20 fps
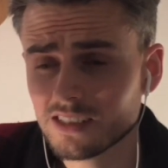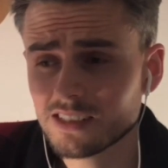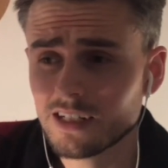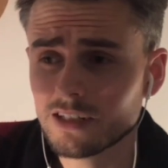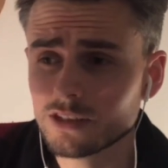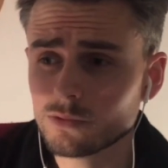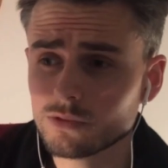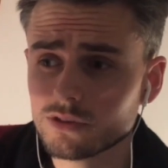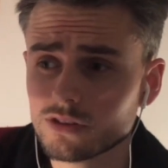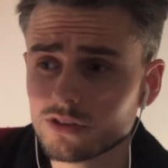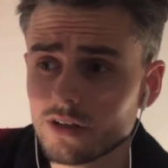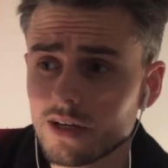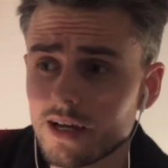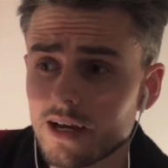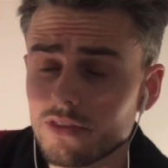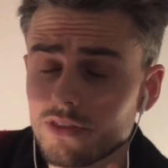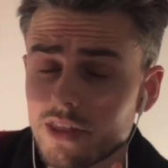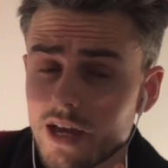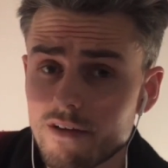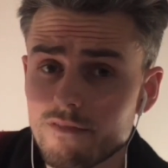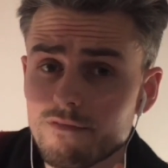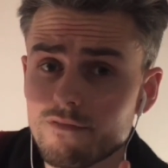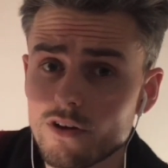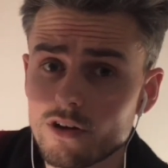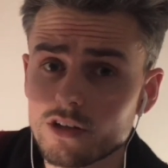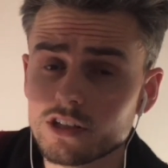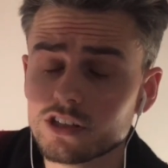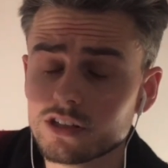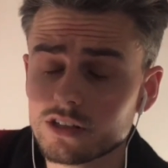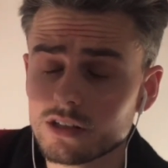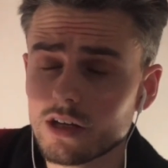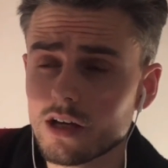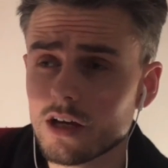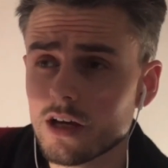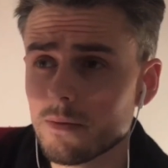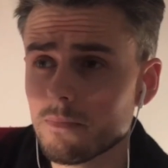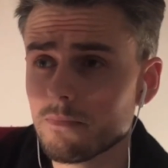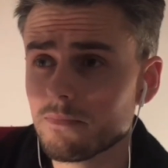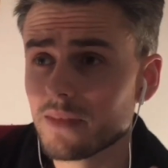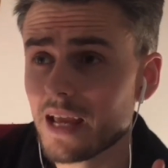Towns was their first
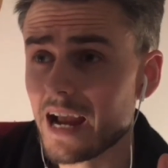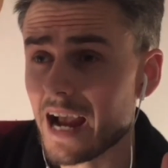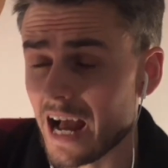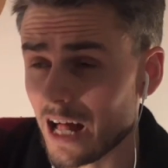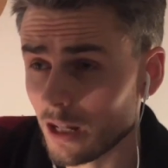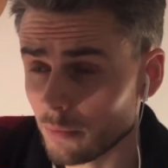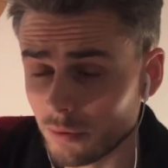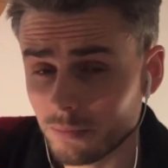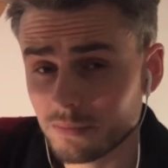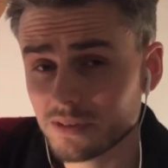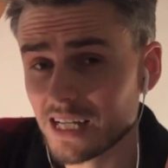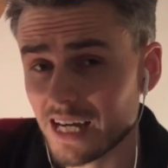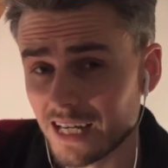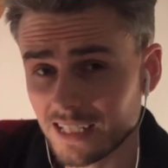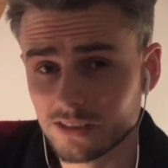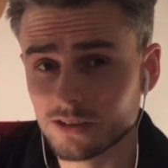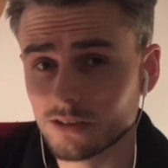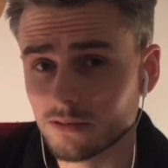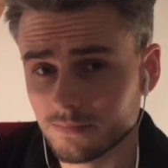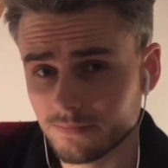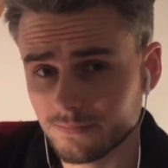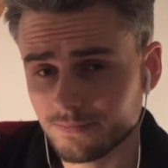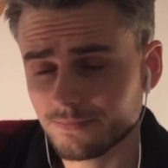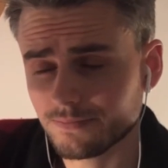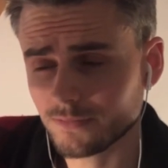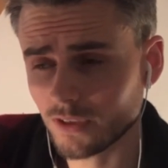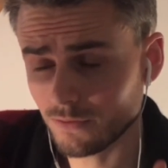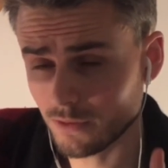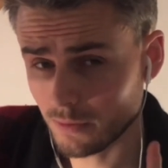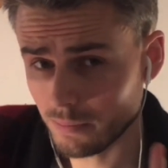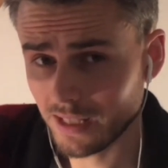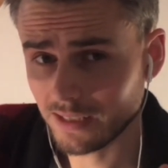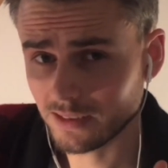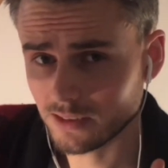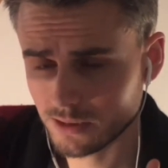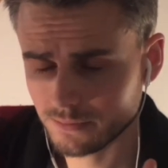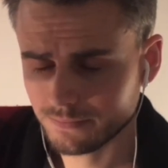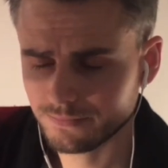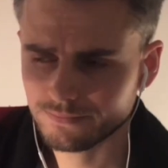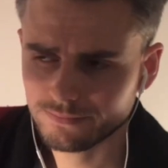album title of the band.
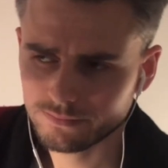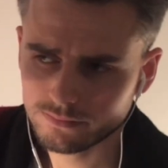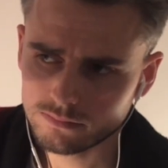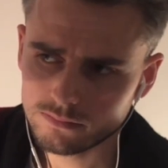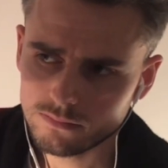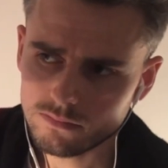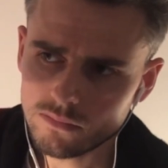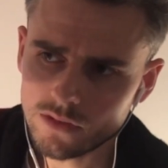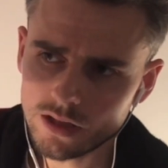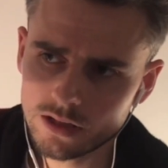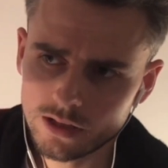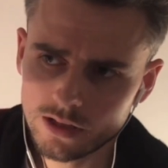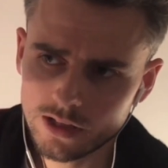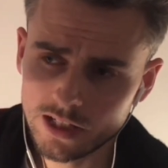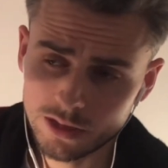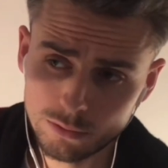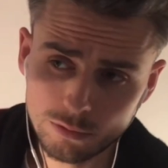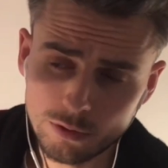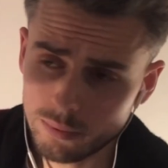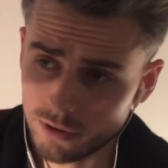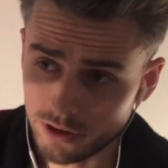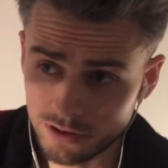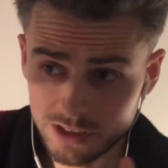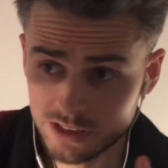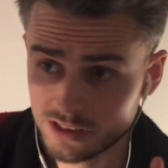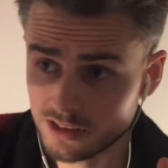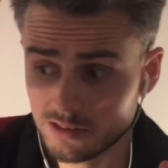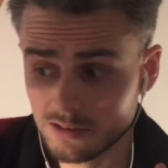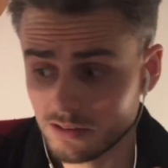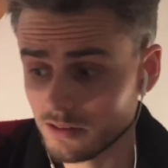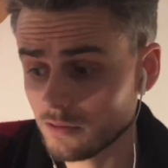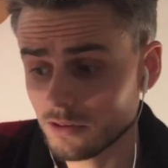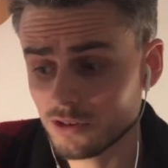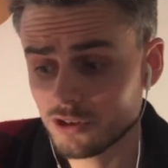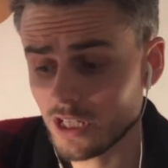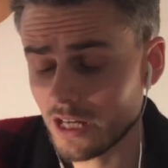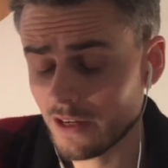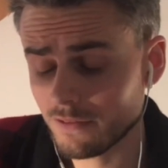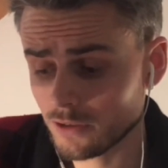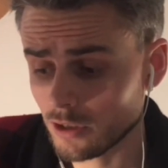And then we're putting this,
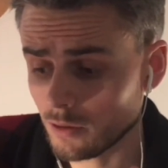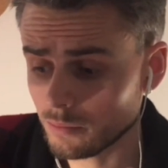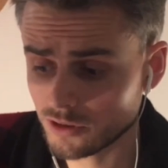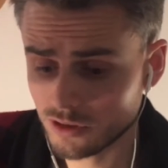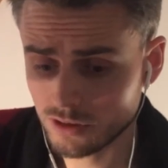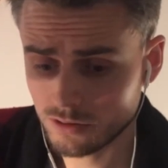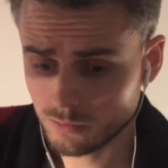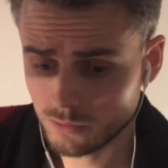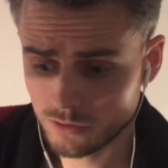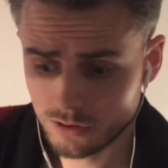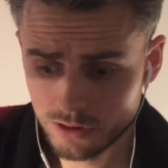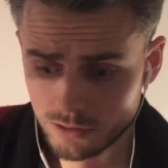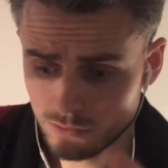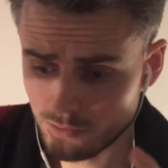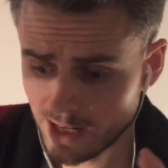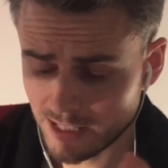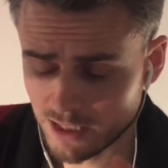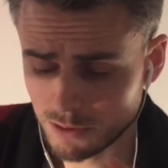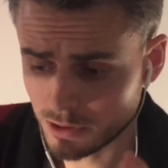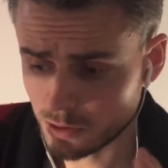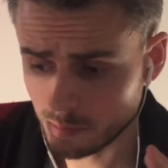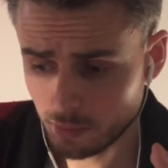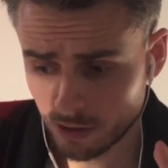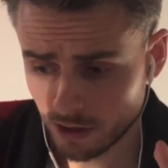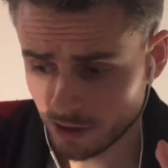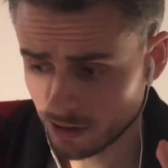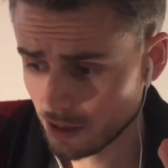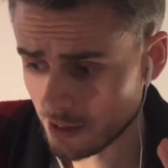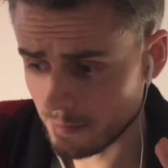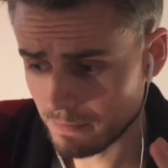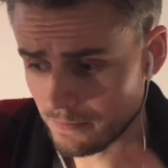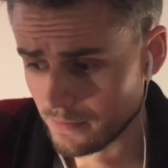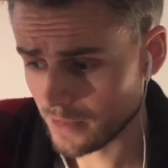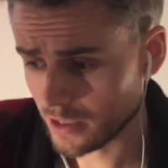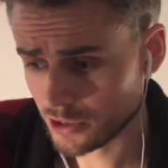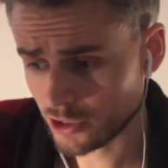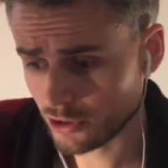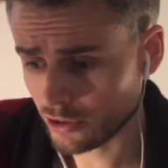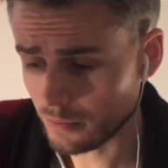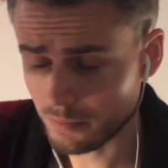Jeff Thompson, the writer, was putting a
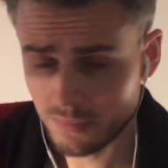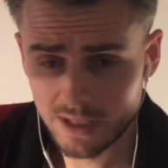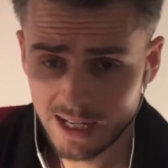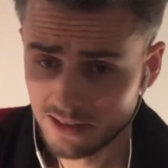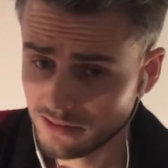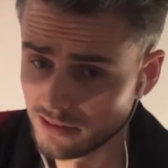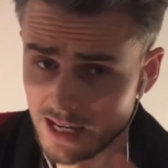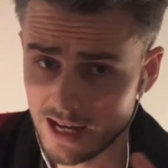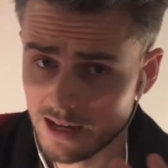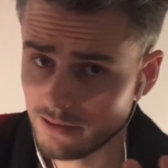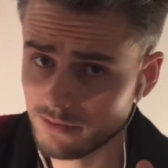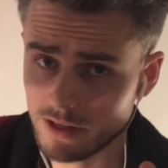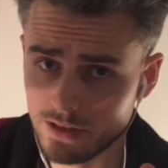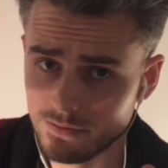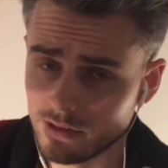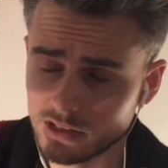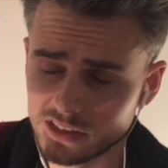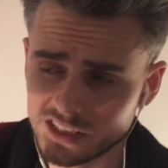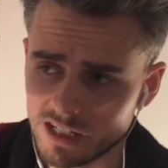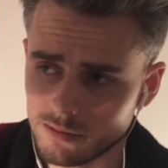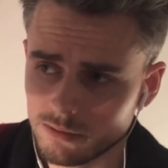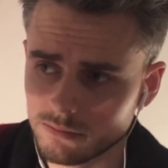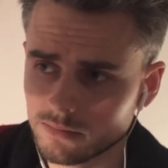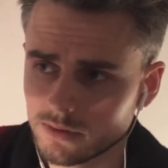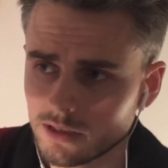script behind their first album.